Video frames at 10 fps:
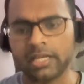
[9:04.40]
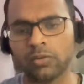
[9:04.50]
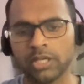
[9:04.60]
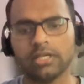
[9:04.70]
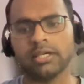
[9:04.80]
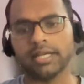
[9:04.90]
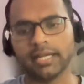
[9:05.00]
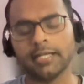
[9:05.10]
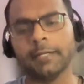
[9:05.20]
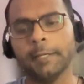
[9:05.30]
over here
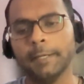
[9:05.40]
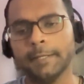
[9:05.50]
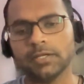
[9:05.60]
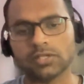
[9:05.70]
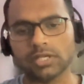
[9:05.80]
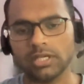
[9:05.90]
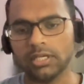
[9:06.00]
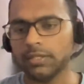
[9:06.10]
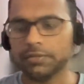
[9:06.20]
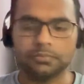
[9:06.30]
again to
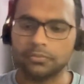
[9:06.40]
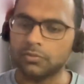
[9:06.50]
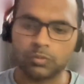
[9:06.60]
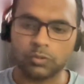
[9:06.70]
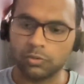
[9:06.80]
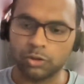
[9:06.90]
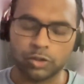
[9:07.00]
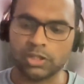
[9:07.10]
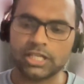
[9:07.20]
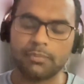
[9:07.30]
see, you know,
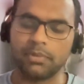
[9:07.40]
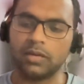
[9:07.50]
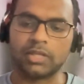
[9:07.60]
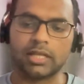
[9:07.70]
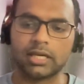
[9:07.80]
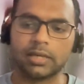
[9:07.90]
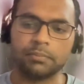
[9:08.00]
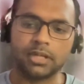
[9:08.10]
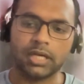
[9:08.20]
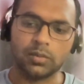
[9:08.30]
what's happening within the
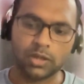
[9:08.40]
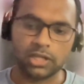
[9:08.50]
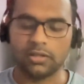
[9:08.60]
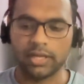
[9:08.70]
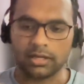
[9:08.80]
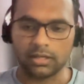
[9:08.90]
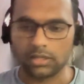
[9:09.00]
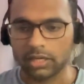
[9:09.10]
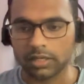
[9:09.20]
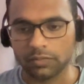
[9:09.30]
company, whether they've
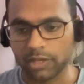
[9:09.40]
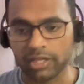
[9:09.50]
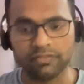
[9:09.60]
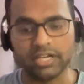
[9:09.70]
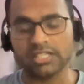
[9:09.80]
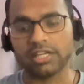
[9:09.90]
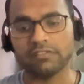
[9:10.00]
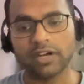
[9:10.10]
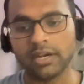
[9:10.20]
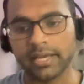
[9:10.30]
raised any
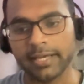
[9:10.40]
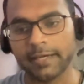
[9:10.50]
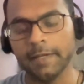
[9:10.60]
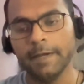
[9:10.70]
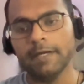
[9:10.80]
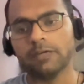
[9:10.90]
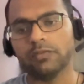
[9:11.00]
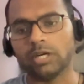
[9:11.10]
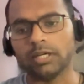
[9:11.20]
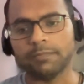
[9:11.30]
funding.
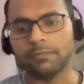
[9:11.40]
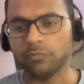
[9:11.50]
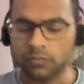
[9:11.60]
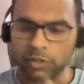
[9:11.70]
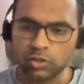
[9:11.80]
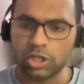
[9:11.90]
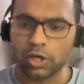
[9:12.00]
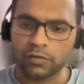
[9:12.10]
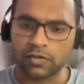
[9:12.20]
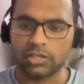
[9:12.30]
We use a
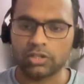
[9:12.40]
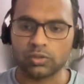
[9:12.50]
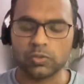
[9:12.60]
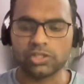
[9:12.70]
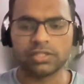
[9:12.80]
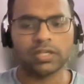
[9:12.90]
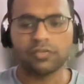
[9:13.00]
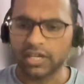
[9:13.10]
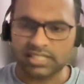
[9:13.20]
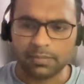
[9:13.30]
lot of other tools.
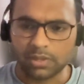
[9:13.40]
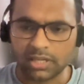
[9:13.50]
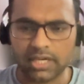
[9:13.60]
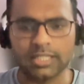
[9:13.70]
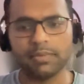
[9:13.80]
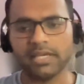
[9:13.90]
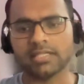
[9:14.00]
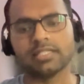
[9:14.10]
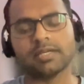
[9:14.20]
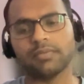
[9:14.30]
For example, Crunchbase
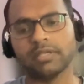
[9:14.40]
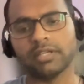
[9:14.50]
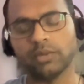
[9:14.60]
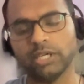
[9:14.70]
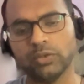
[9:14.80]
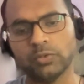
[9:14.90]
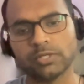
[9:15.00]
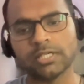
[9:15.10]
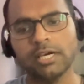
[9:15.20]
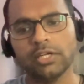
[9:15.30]
is something that we
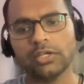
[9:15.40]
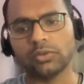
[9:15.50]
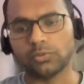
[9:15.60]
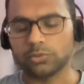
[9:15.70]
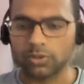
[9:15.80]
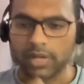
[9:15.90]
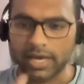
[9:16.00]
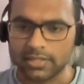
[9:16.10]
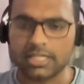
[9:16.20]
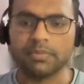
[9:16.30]
use to
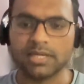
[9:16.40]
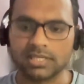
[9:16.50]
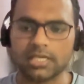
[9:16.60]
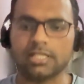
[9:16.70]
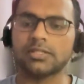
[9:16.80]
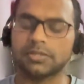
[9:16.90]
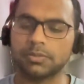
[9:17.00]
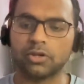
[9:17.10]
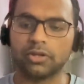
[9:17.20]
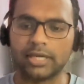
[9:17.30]
gather some insights
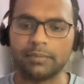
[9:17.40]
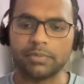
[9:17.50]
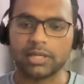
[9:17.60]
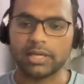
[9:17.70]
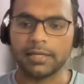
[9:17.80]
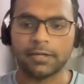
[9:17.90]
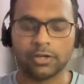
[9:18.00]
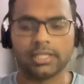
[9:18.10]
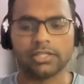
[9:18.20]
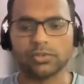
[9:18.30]
about the company and
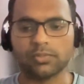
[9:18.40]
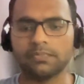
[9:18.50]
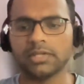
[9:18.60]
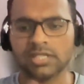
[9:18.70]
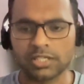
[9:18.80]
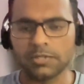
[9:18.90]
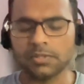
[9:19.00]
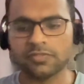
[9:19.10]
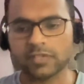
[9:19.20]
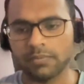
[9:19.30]
all that. So this
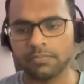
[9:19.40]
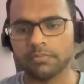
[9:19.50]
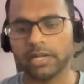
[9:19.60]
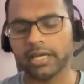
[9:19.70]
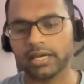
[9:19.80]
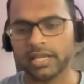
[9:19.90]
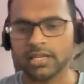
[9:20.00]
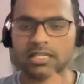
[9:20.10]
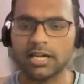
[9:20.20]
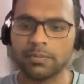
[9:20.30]
is from like an
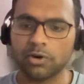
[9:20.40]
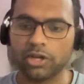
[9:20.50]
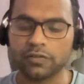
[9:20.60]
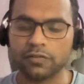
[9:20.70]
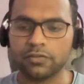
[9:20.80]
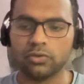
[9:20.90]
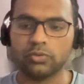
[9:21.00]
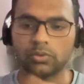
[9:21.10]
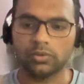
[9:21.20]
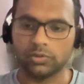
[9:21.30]
SDR point of
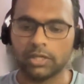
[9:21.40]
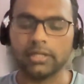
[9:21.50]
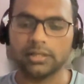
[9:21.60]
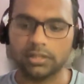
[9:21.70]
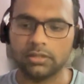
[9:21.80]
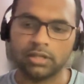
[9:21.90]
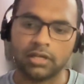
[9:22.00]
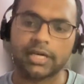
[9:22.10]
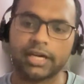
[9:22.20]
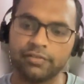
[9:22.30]
view, that
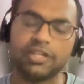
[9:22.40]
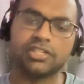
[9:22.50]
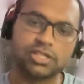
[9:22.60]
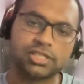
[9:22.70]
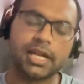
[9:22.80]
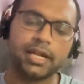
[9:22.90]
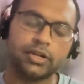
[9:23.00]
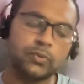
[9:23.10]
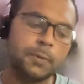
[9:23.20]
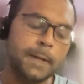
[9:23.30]
the kind of research that I
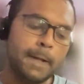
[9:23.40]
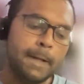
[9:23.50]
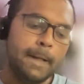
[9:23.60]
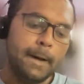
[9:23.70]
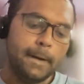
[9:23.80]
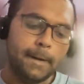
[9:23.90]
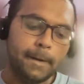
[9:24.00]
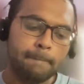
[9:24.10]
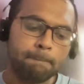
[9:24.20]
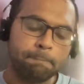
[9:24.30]
do.
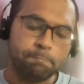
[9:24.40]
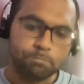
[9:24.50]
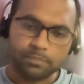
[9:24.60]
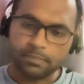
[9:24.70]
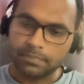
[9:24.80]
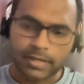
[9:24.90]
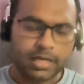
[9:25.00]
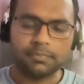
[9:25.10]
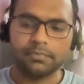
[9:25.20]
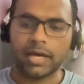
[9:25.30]

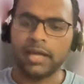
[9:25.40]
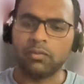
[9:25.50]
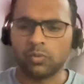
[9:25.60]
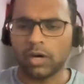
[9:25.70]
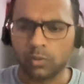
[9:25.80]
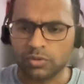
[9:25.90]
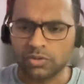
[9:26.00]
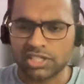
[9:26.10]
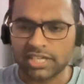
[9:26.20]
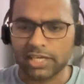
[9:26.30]
What was
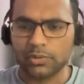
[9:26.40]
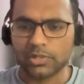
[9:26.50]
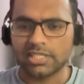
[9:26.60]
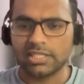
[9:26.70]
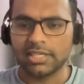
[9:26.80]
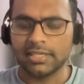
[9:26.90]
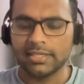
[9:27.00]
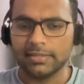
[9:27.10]
your second question again?